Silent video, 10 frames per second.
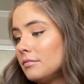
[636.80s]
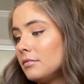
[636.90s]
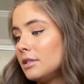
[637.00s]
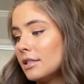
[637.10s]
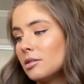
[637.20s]

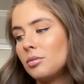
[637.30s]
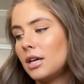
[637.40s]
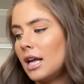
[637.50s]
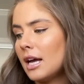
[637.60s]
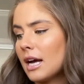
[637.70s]

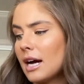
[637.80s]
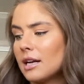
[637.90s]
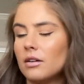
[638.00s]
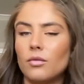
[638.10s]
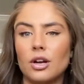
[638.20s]
Disciplining, I kind
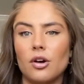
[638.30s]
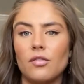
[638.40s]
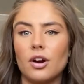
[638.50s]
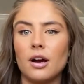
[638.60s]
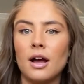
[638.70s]
of went
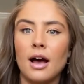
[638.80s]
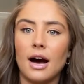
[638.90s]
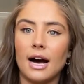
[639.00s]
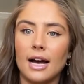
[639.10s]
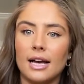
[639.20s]
over.
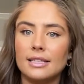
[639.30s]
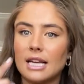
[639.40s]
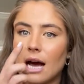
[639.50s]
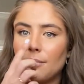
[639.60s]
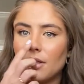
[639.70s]
I
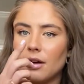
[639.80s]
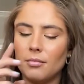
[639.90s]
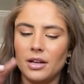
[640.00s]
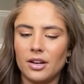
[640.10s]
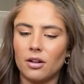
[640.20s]
tap them,
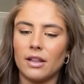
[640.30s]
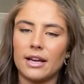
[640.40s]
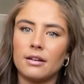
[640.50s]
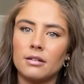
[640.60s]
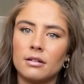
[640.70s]
you know, like
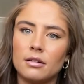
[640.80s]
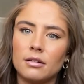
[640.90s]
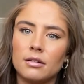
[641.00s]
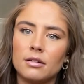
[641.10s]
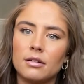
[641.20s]

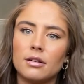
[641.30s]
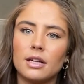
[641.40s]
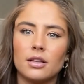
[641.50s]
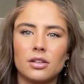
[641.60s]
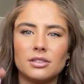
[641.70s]
a
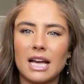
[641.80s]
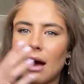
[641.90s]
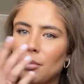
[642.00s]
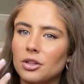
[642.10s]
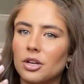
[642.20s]
little
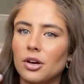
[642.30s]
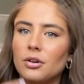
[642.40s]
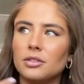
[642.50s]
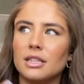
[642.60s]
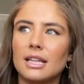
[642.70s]
tap on the
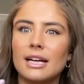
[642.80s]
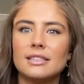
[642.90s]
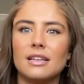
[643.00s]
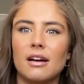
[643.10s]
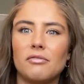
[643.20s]
nose, and that's
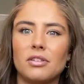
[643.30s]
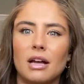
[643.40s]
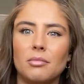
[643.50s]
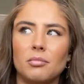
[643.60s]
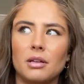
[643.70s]
enough for
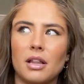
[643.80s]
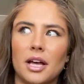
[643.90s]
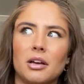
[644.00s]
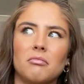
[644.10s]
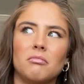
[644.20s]
them to be
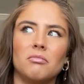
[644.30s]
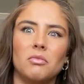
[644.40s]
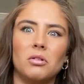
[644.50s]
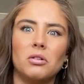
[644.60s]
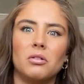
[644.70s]
like,
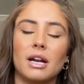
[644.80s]
whoa.